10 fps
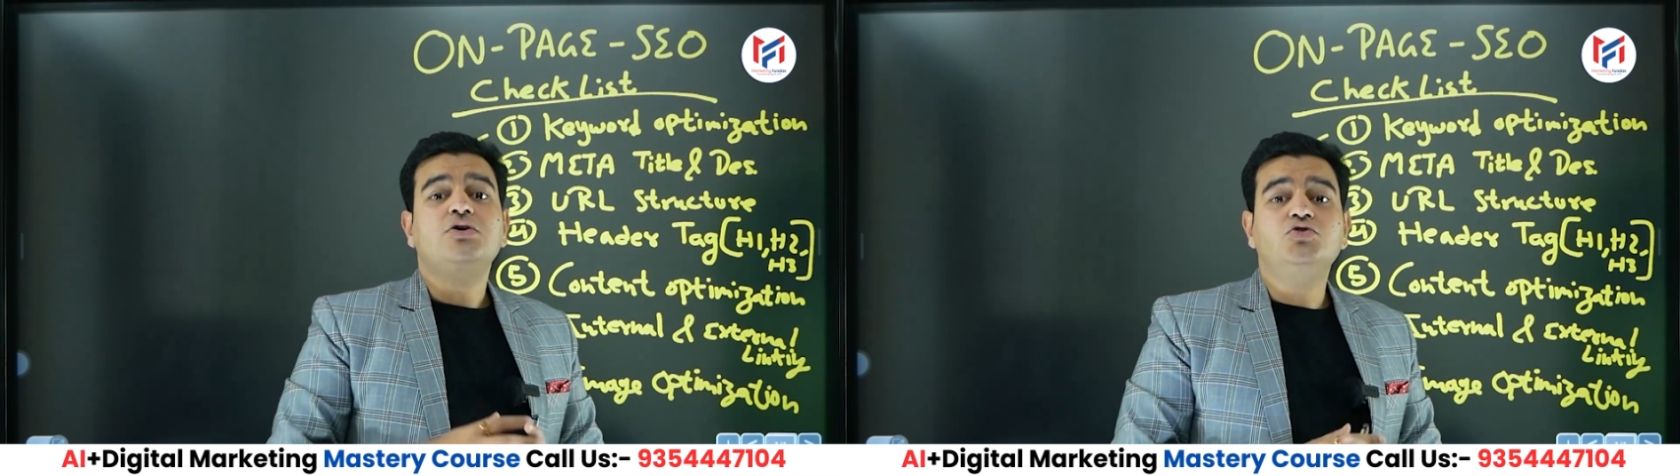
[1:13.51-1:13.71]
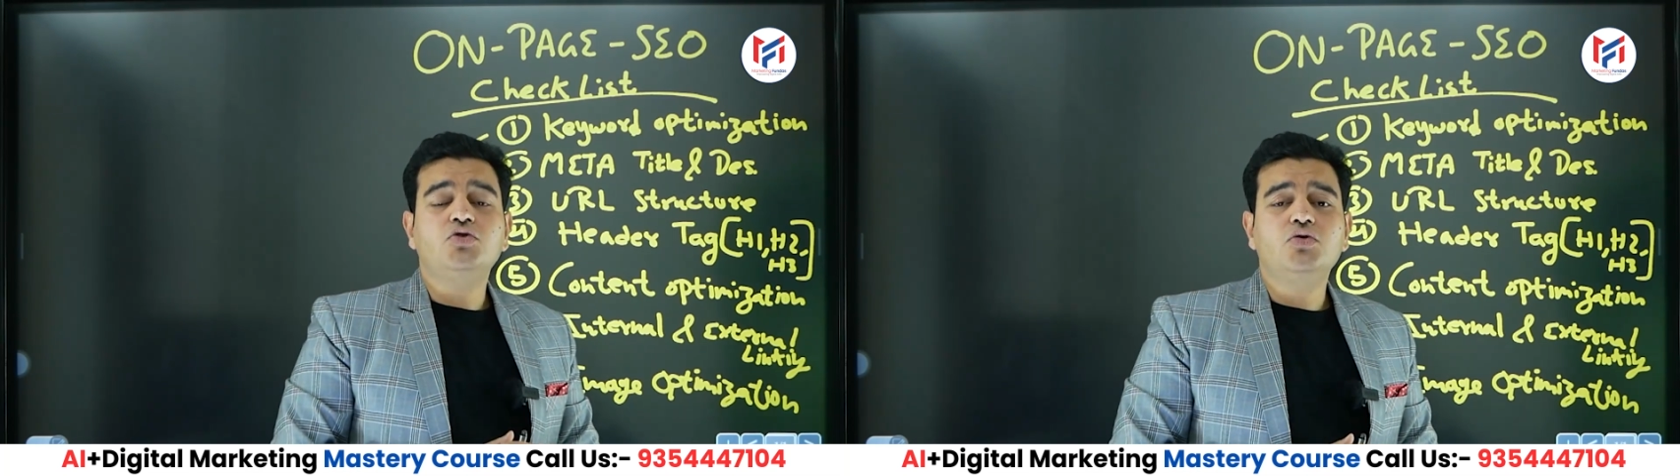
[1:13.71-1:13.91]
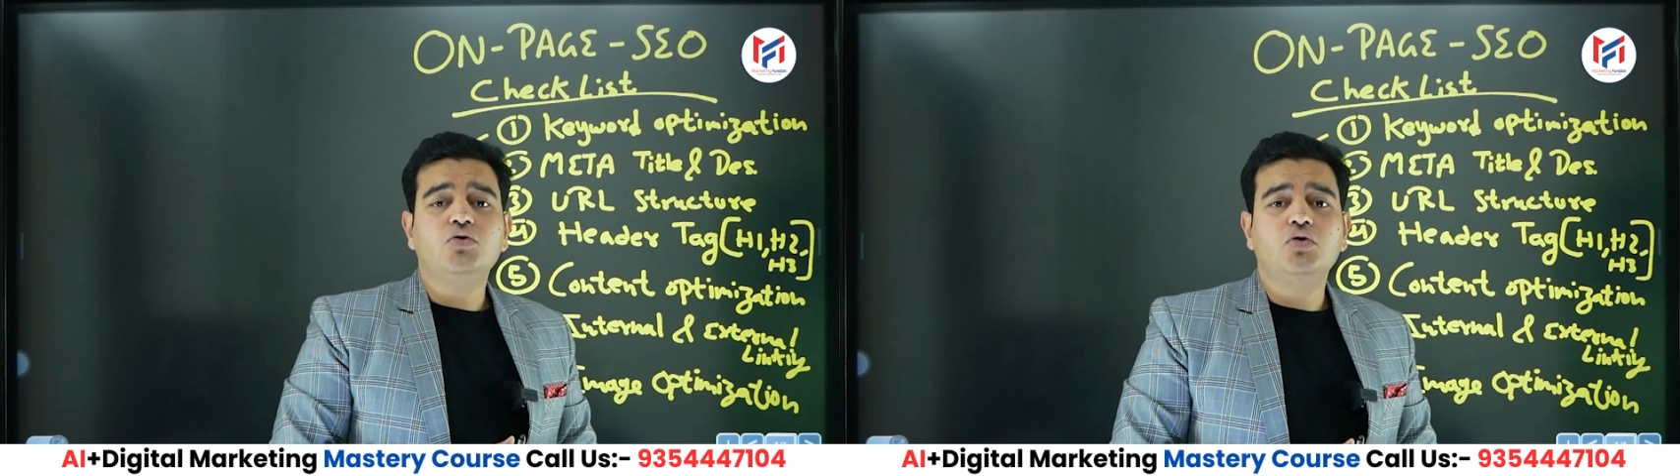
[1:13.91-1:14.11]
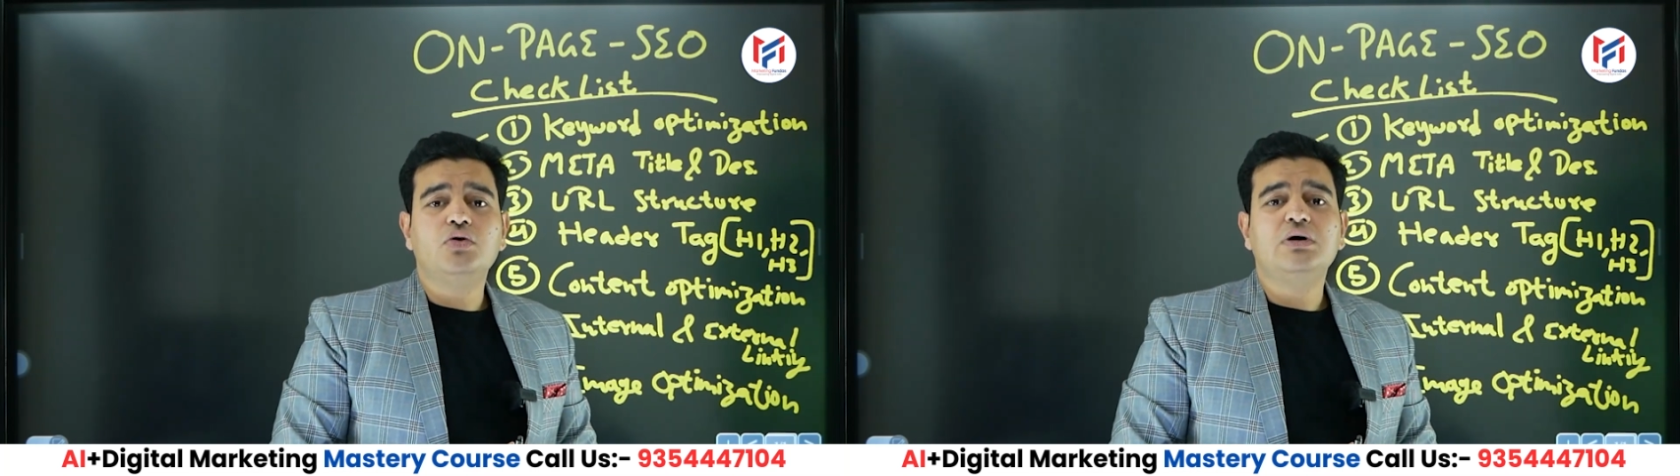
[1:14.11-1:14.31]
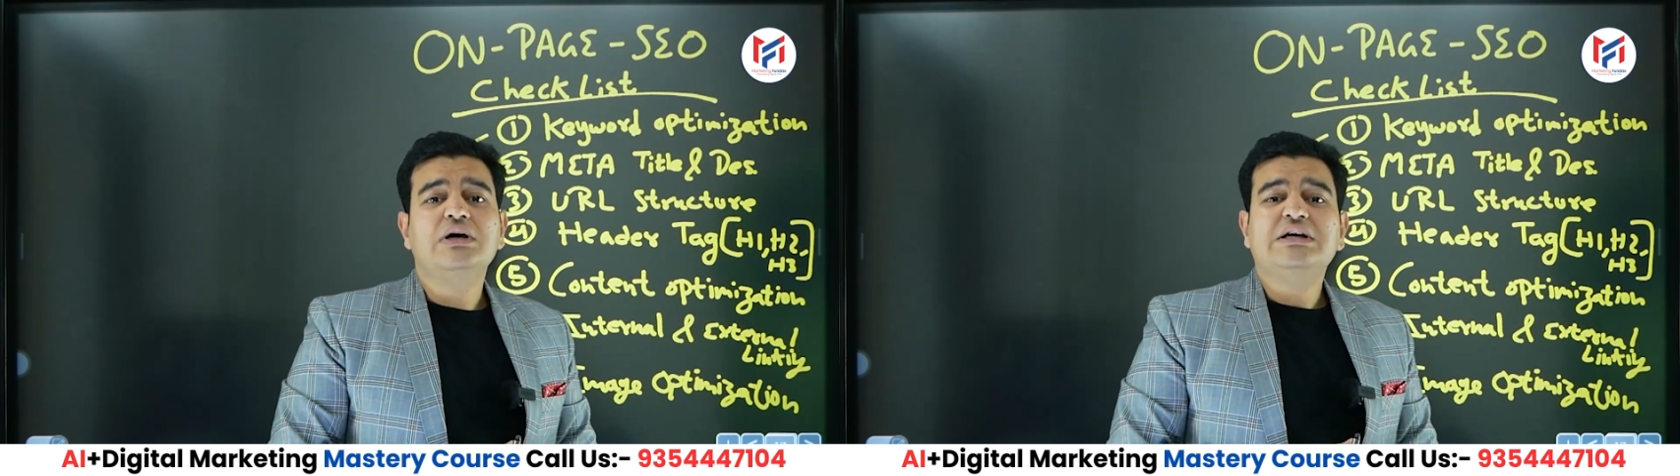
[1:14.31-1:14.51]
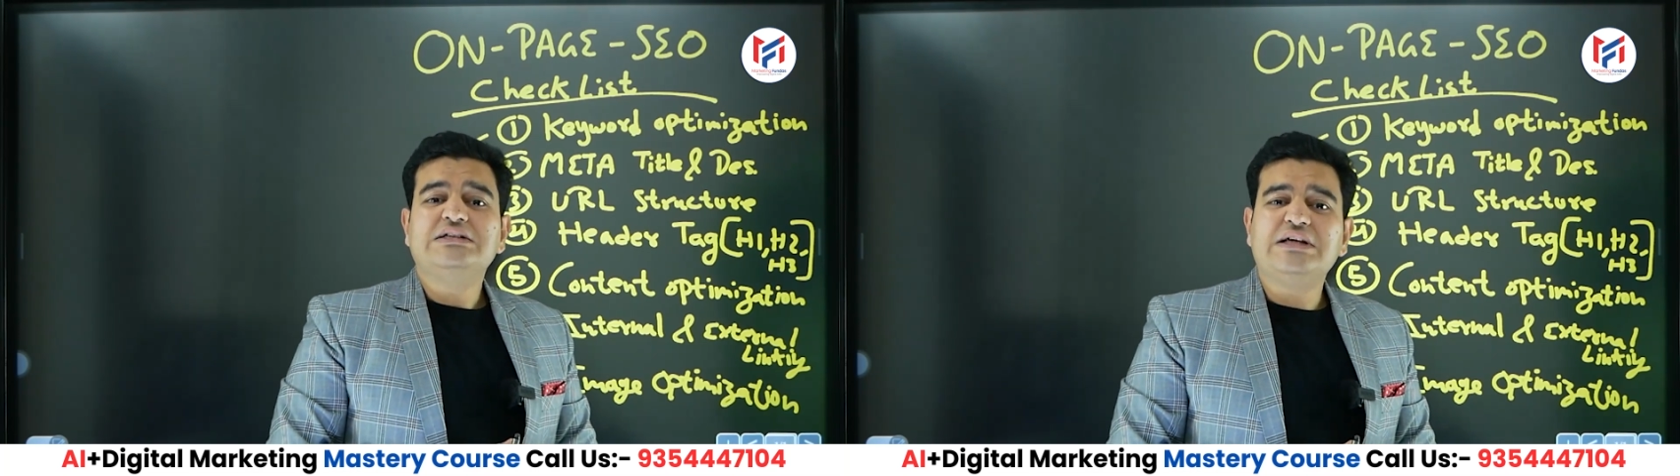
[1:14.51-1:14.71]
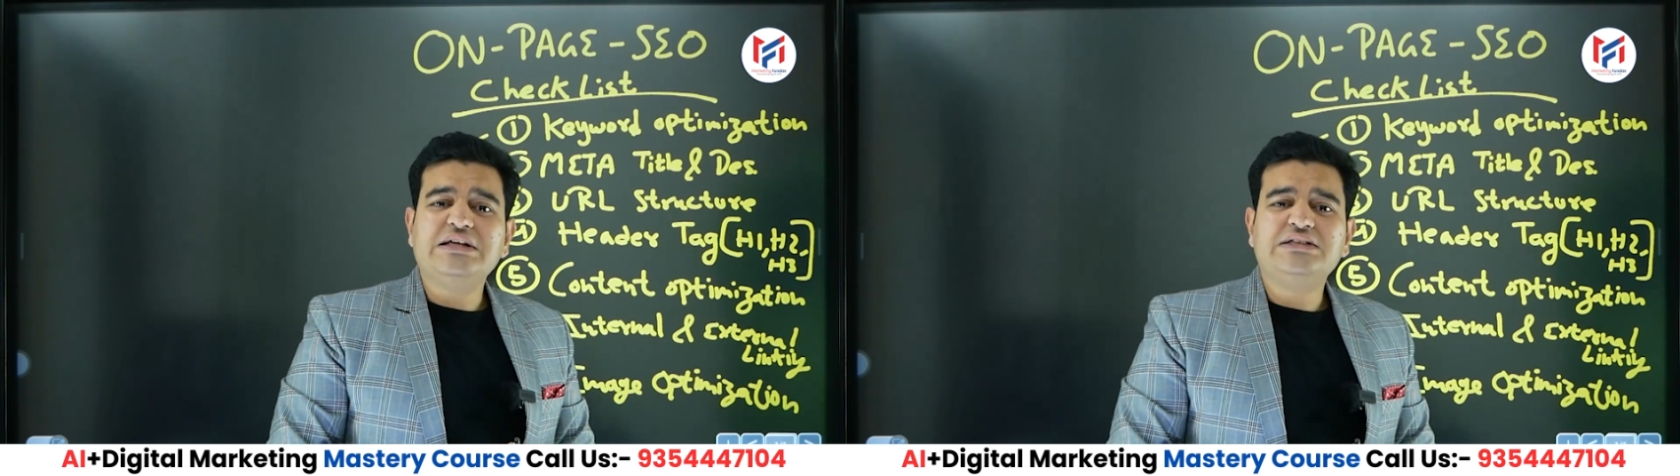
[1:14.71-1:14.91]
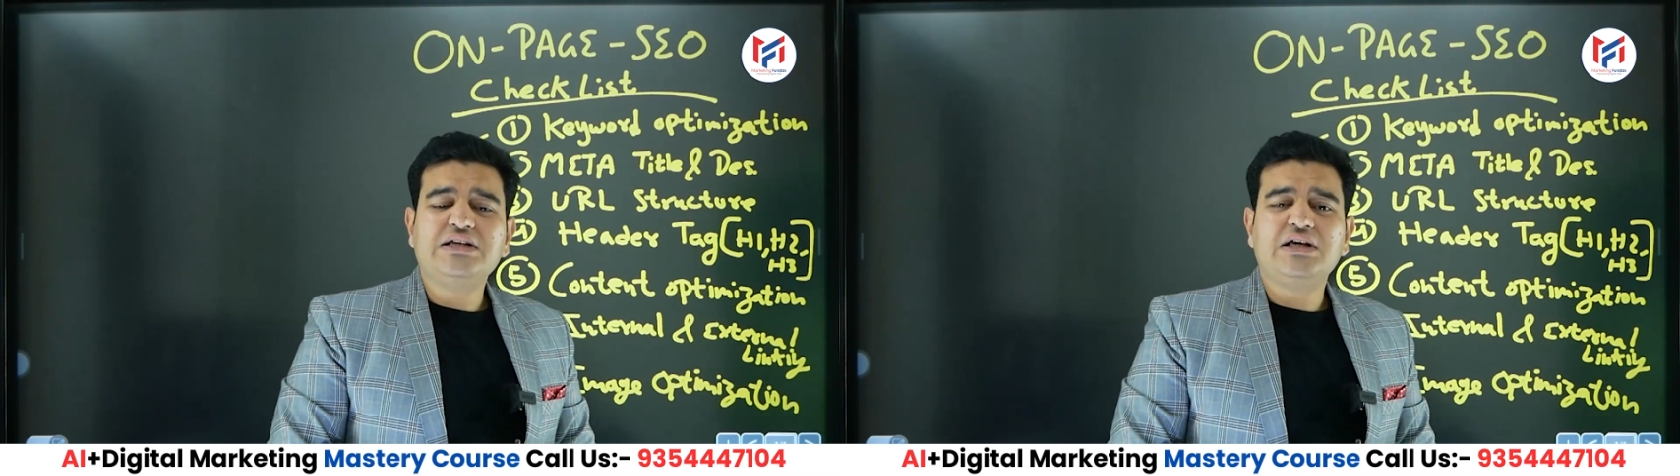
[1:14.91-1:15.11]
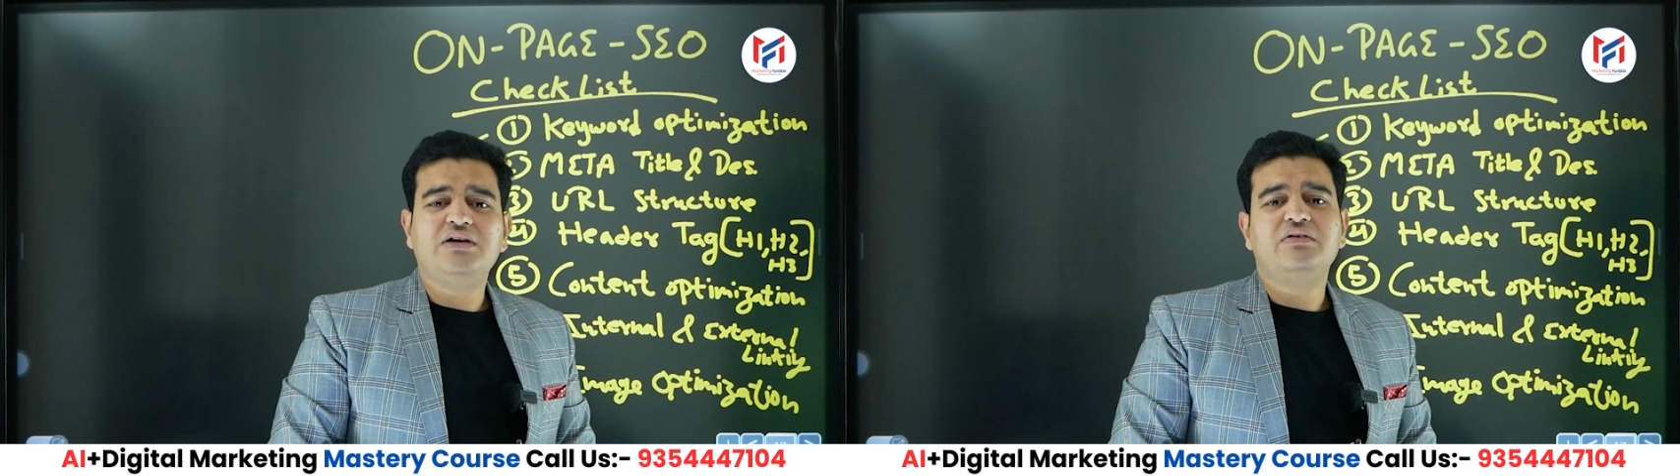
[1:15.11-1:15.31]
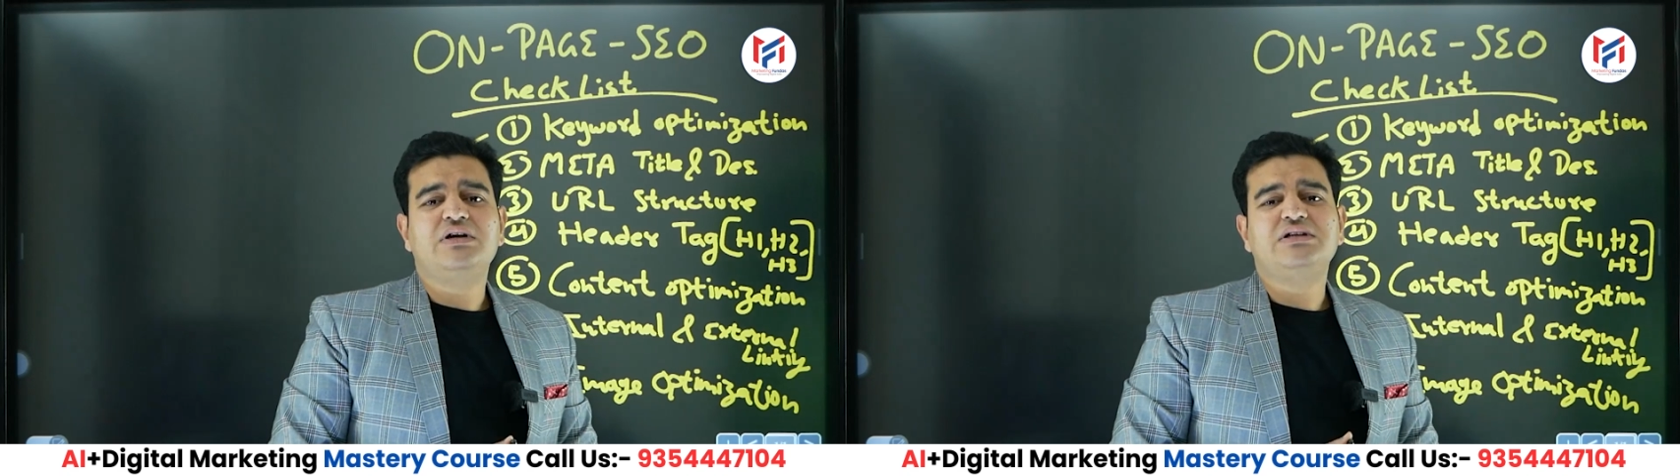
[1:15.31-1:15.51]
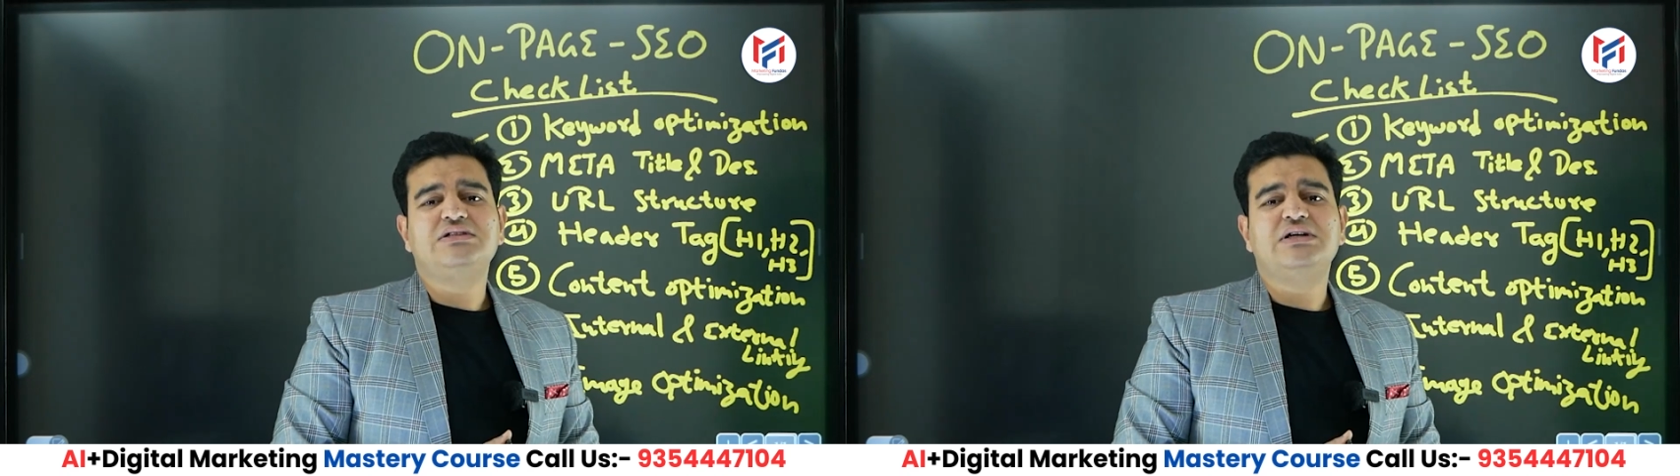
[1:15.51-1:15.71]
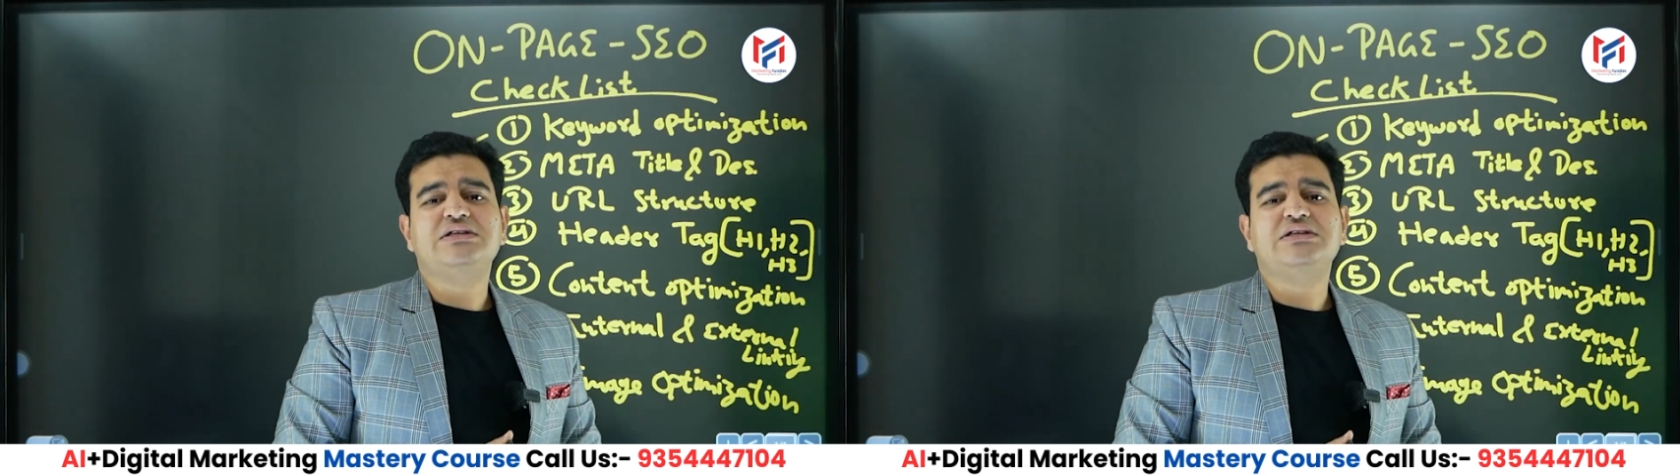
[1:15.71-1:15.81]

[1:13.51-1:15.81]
Friends, those who do not do proper